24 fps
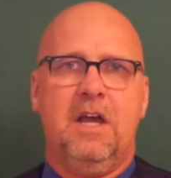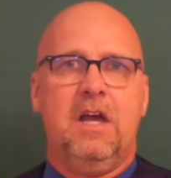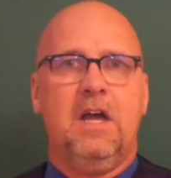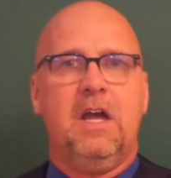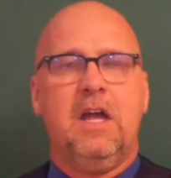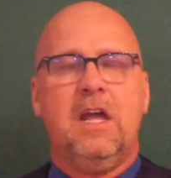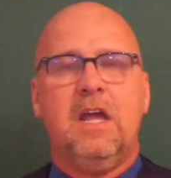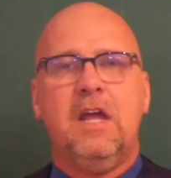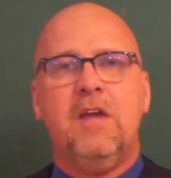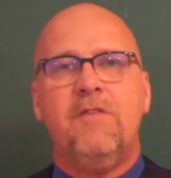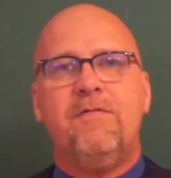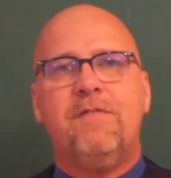
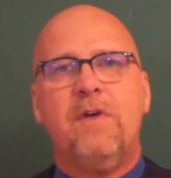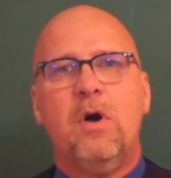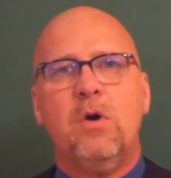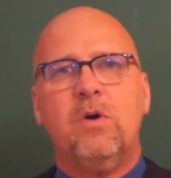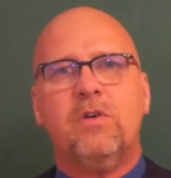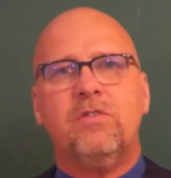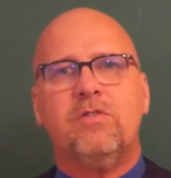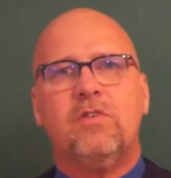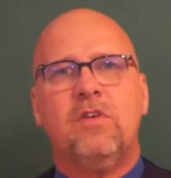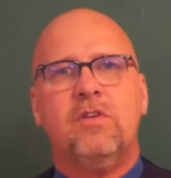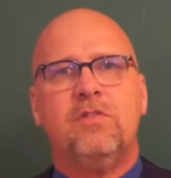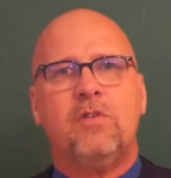He
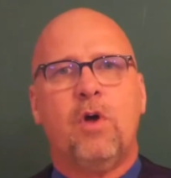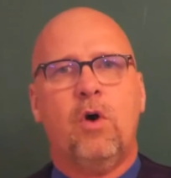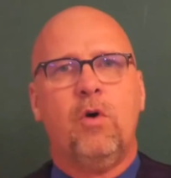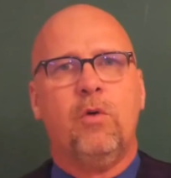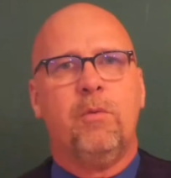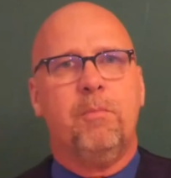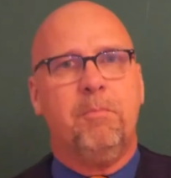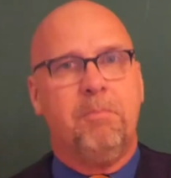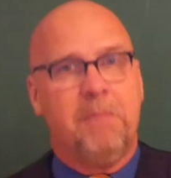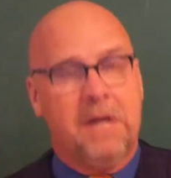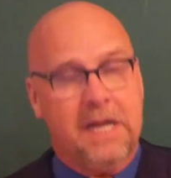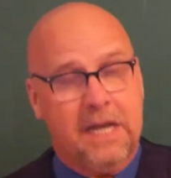focuses
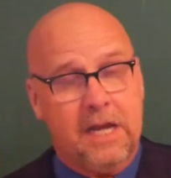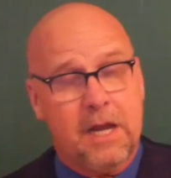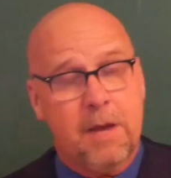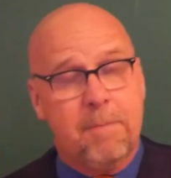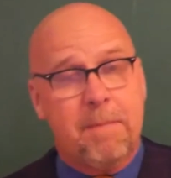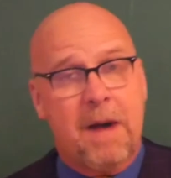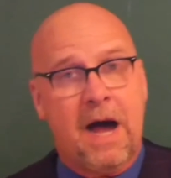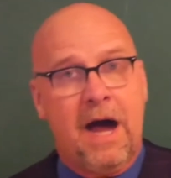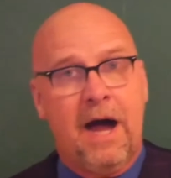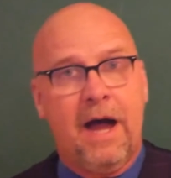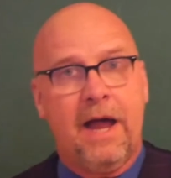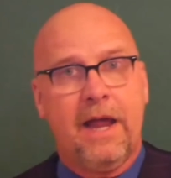on media
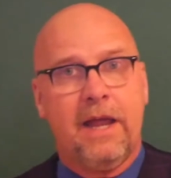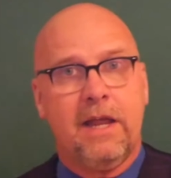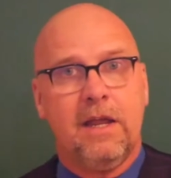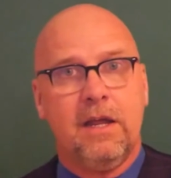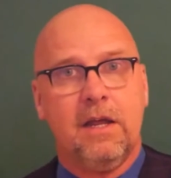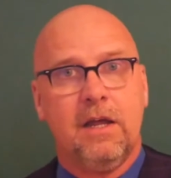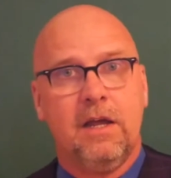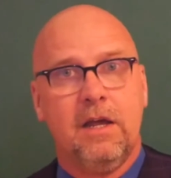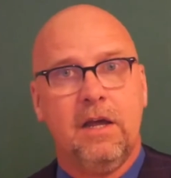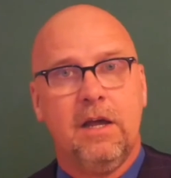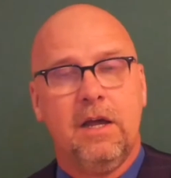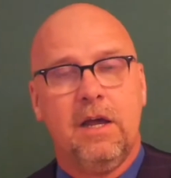buying,
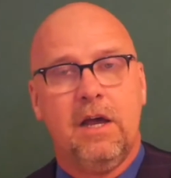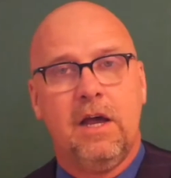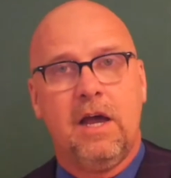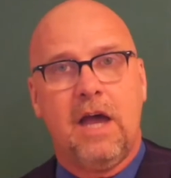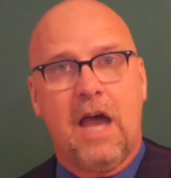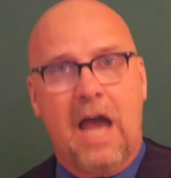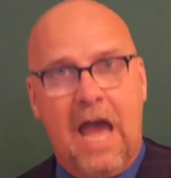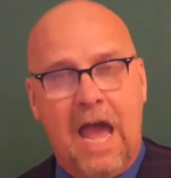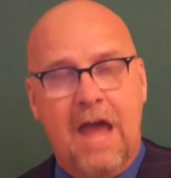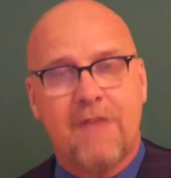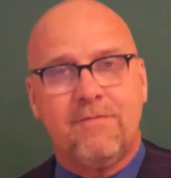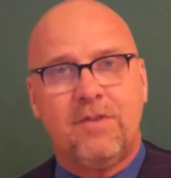
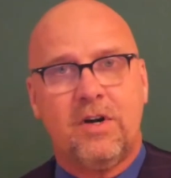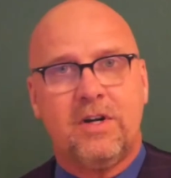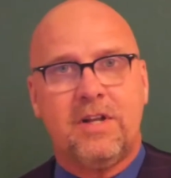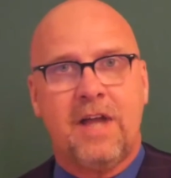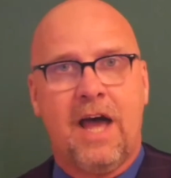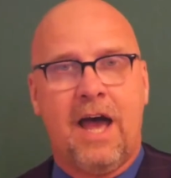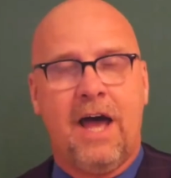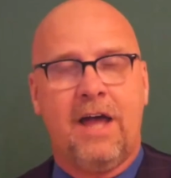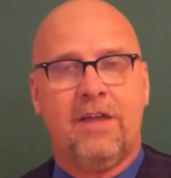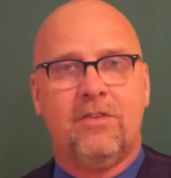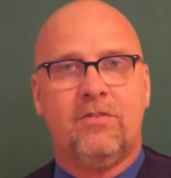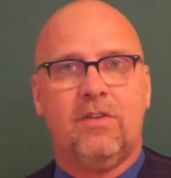
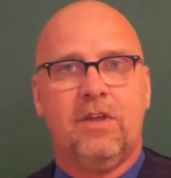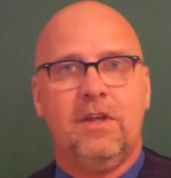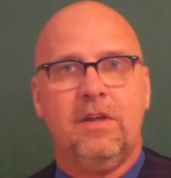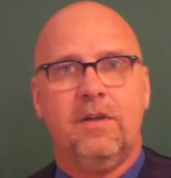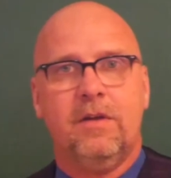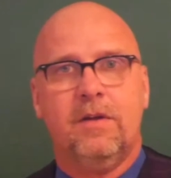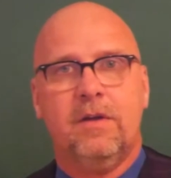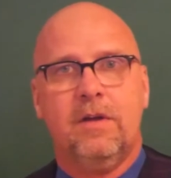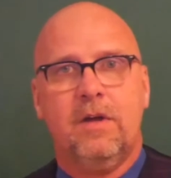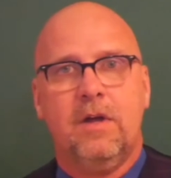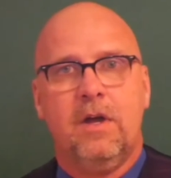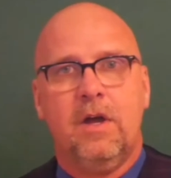advertising,
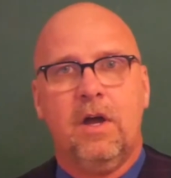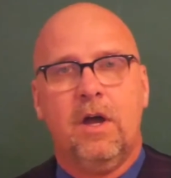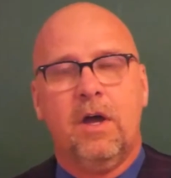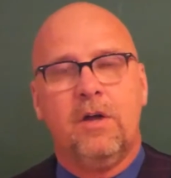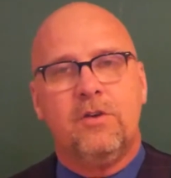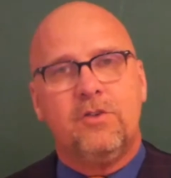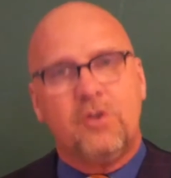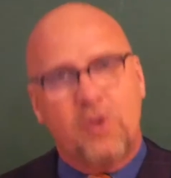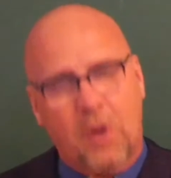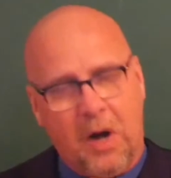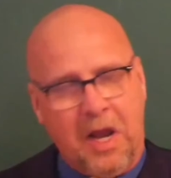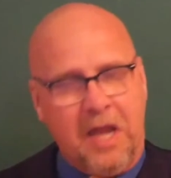
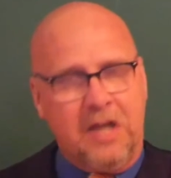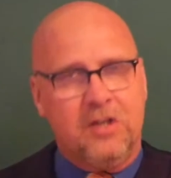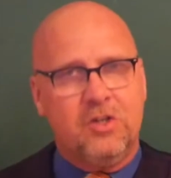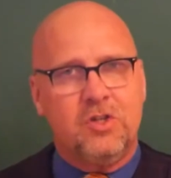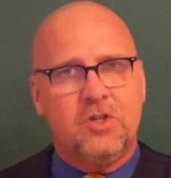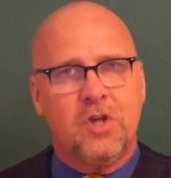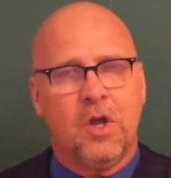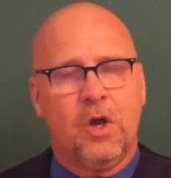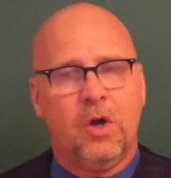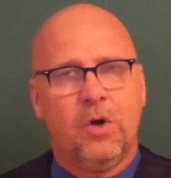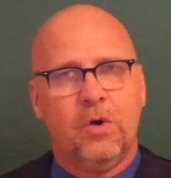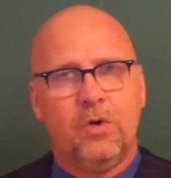trade
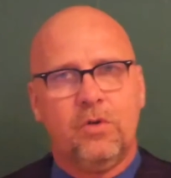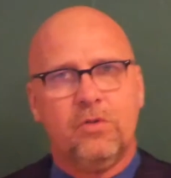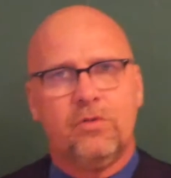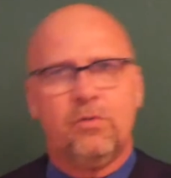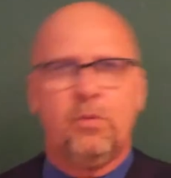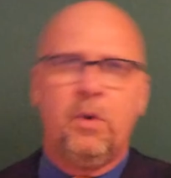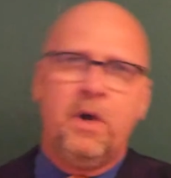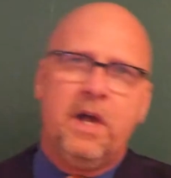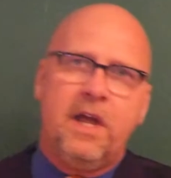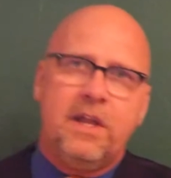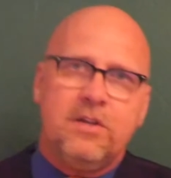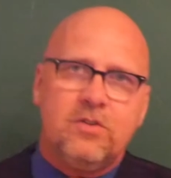shows,
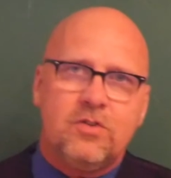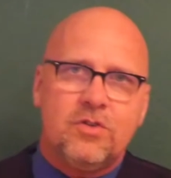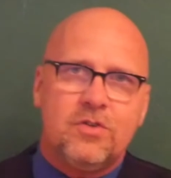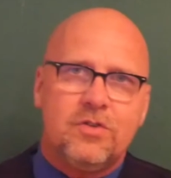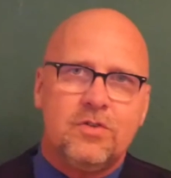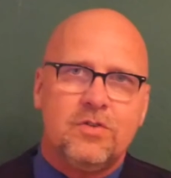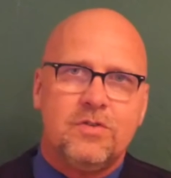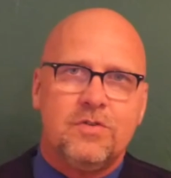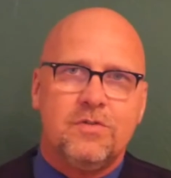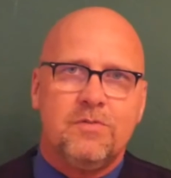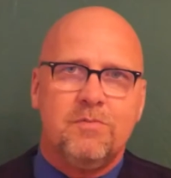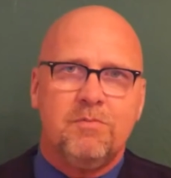
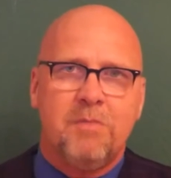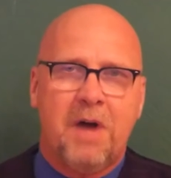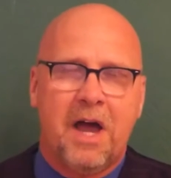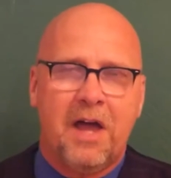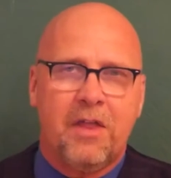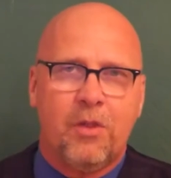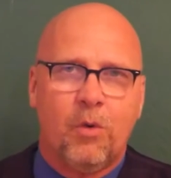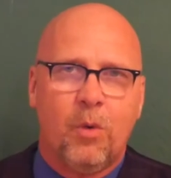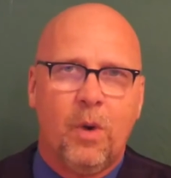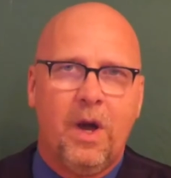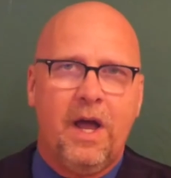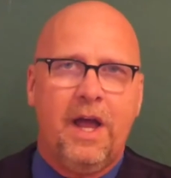which, by
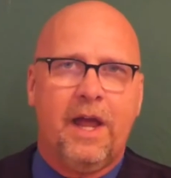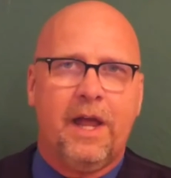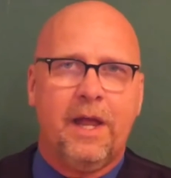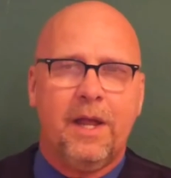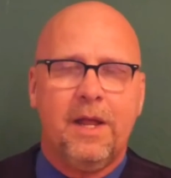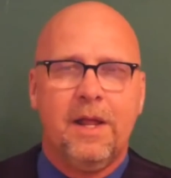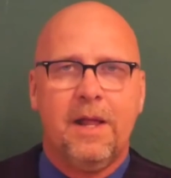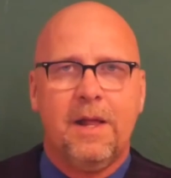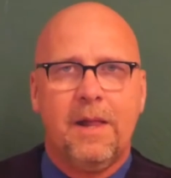the way,